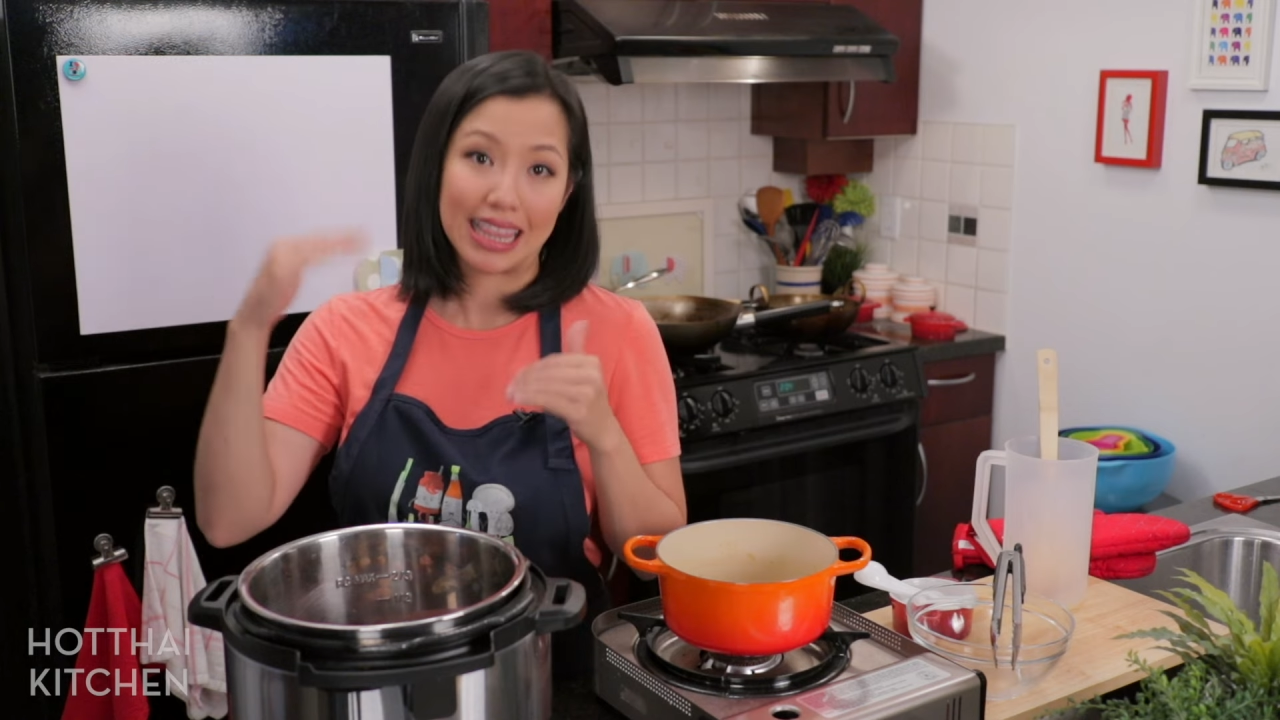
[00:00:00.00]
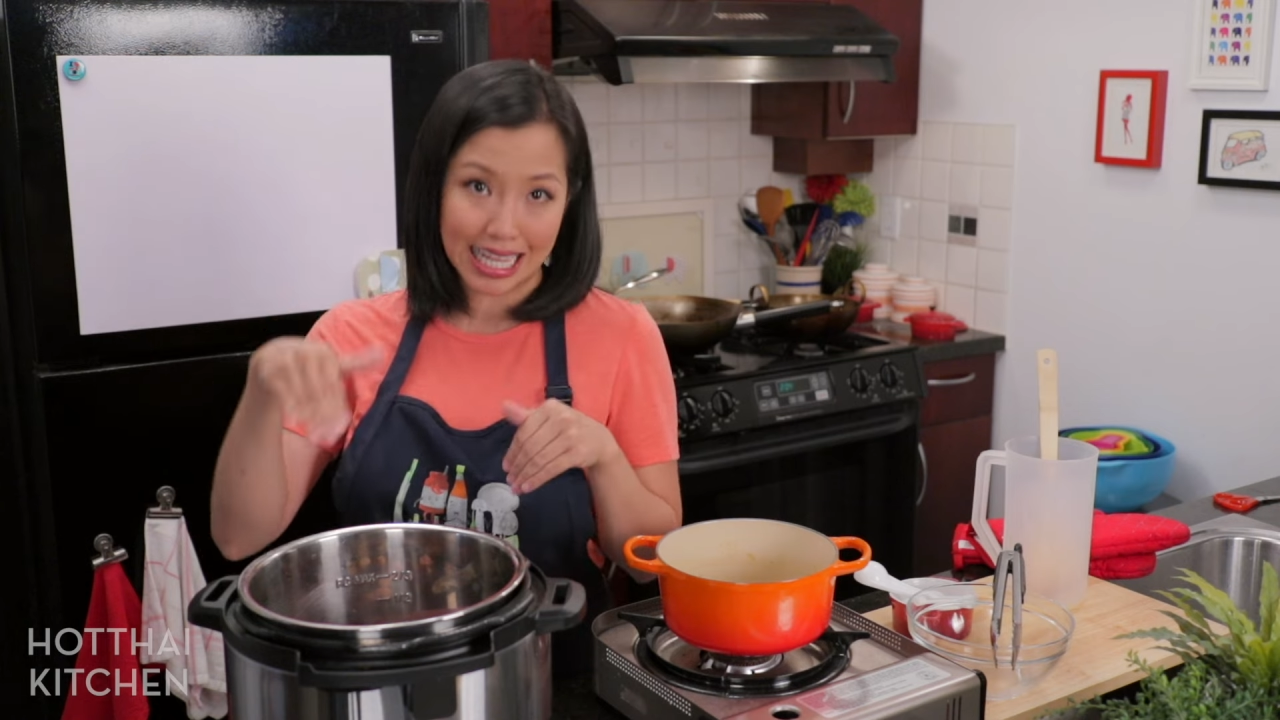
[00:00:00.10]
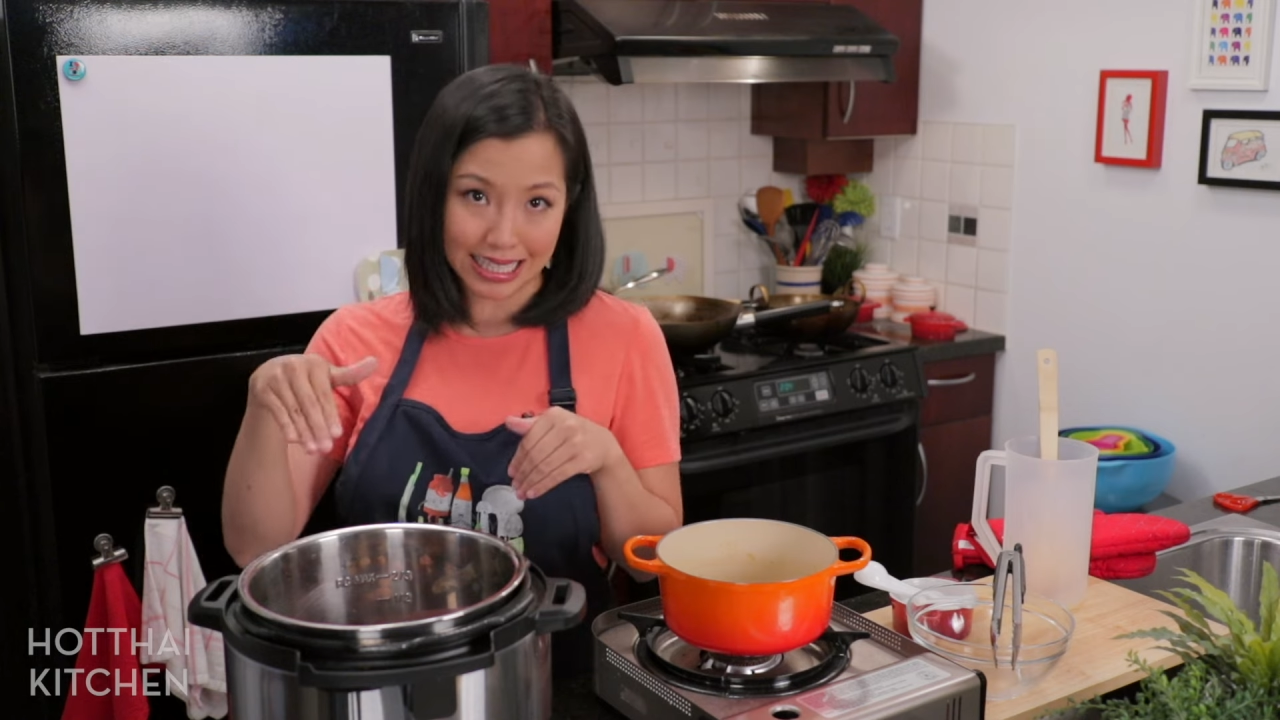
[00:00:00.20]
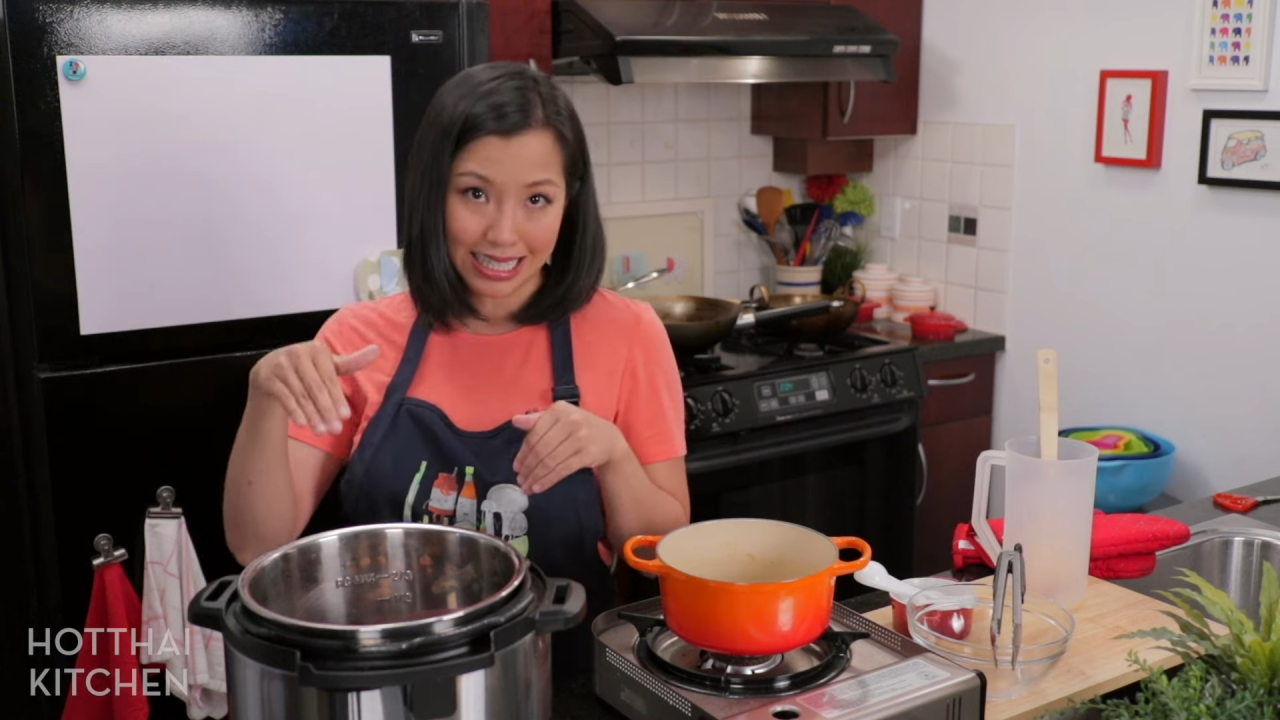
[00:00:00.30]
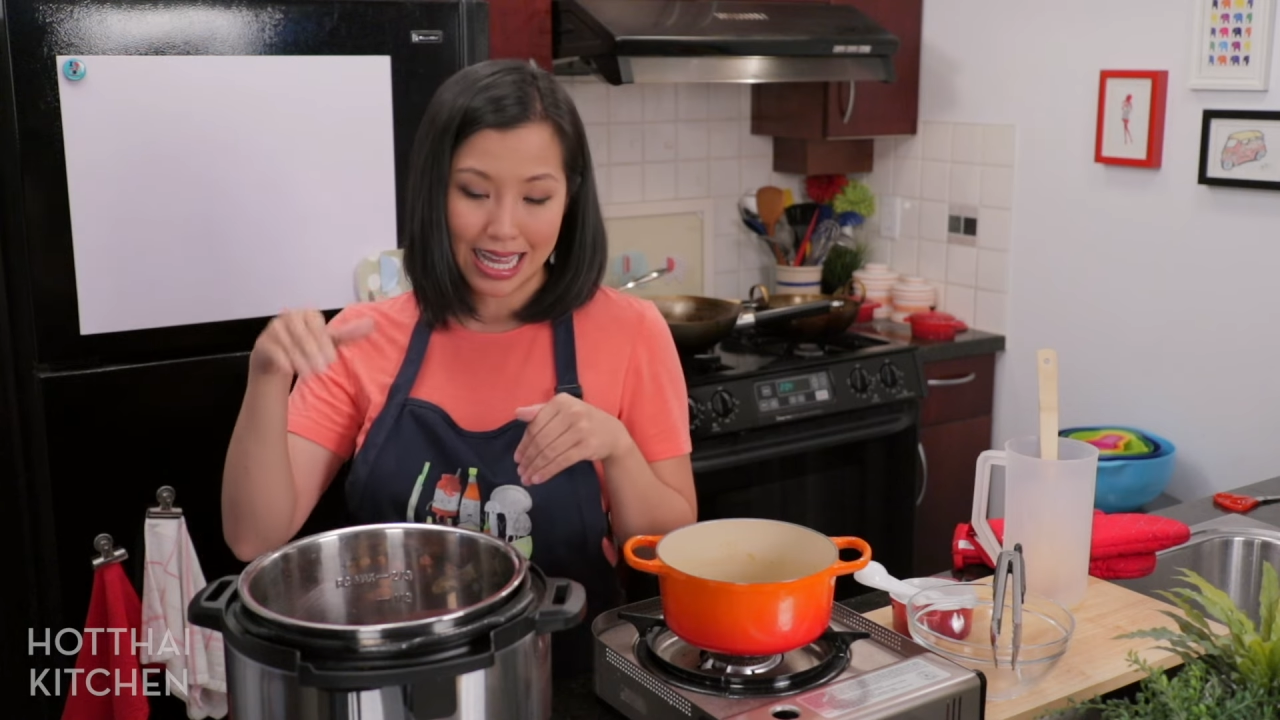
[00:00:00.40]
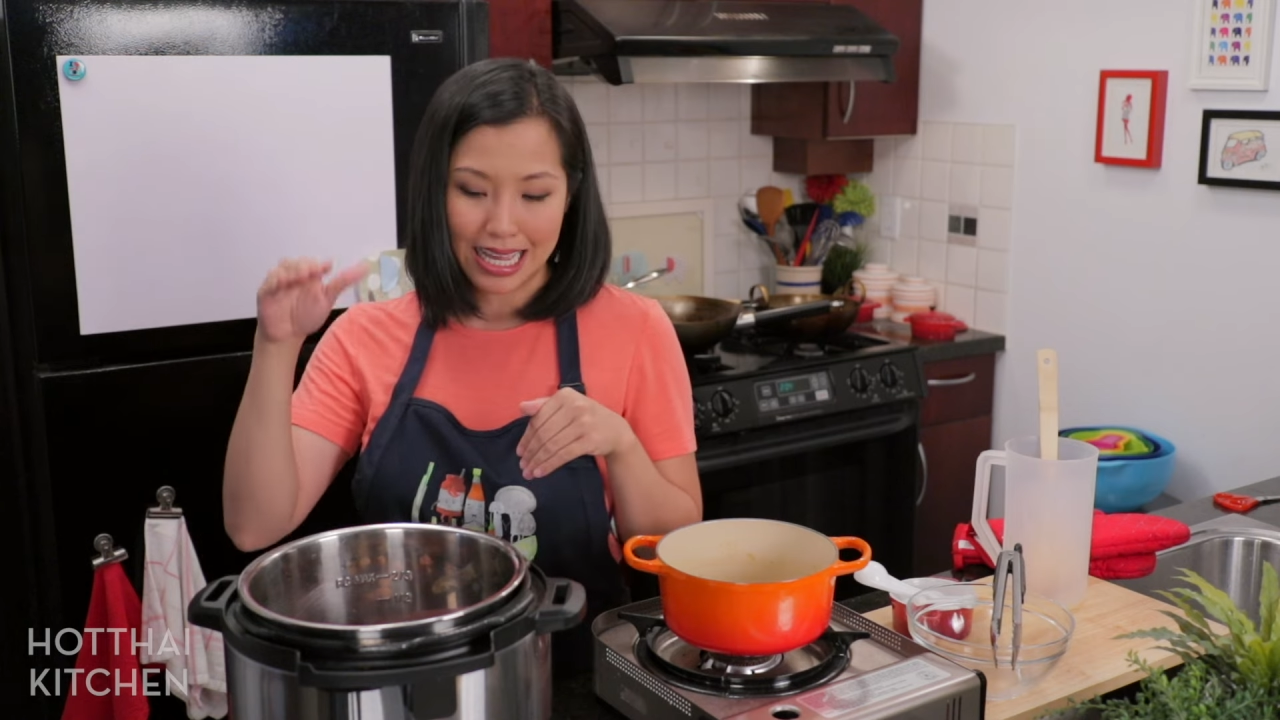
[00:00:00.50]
less